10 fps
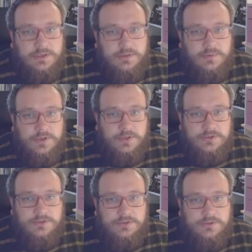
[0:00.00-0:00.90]
what
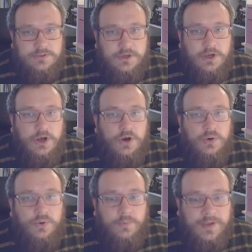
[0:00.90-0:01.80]
else?
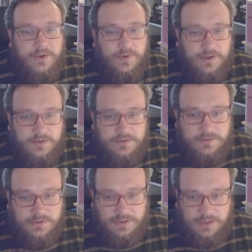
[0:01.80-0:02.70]
Oh, a big one.
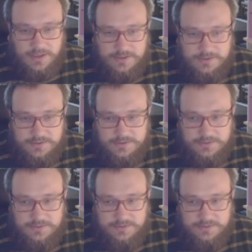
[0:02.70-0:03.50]
Yes,